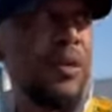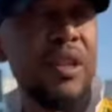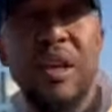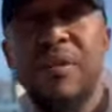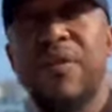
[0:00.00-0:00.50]
with
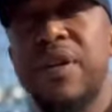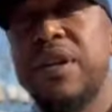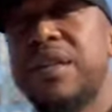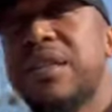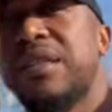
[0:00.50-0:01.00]
a
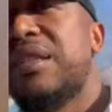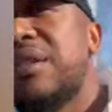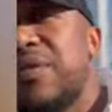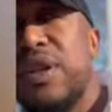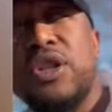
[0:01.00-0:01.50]
very
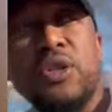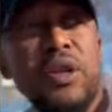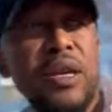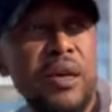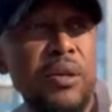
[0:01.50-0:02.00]
sensitive issue
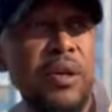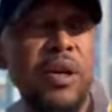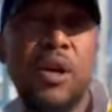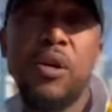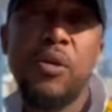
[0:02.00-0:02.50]
here,
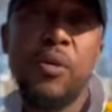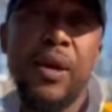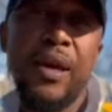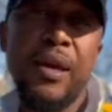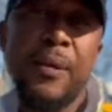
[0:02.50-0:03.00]

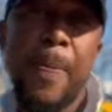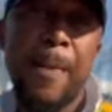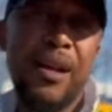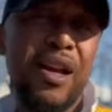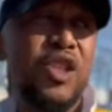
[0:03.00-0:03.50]
where
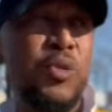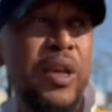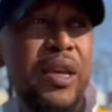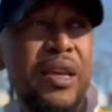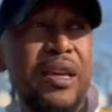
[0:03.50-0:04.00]
last
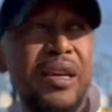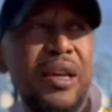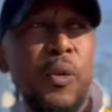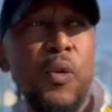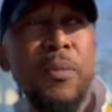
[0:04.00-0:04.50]
week
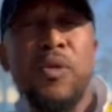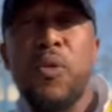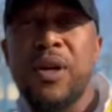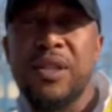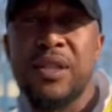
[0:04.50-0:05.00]
a
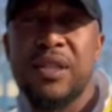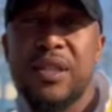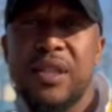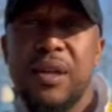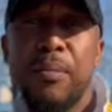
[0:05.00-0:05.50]
woman was
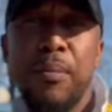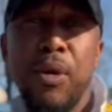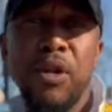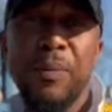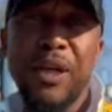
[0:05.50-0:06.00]

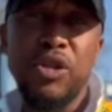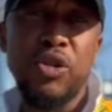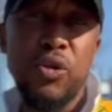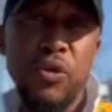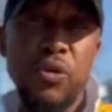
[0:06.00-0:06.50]
mauled by
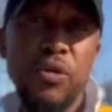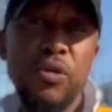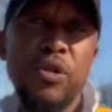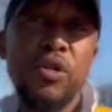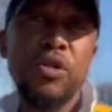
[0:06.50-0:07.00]
two
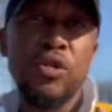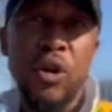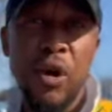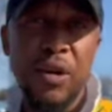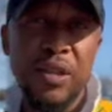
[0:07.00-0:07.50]

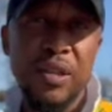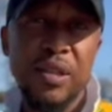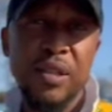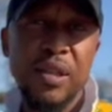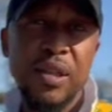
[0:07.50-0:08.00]
dogs.
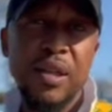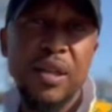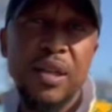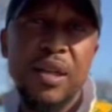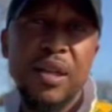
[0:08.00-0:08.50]

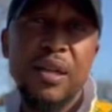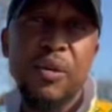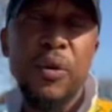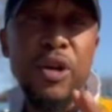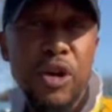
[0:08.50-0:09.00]

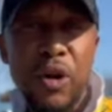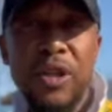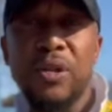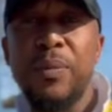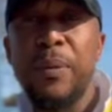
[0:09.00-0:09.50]
We know
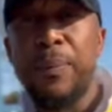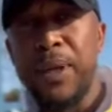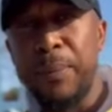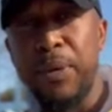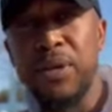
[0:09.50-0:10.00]
it to be
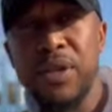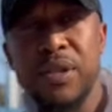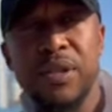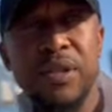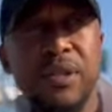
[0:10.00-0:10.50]
pit
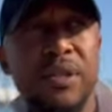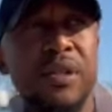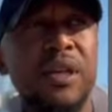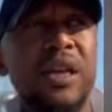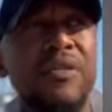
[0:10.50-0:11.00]
bulls,
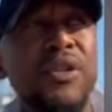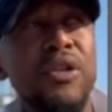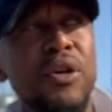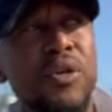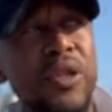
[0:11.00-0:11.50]
even
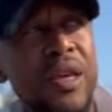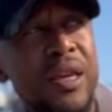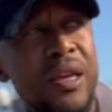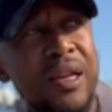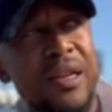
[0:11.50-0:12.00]
though
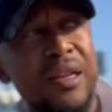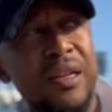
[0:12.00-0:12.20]
the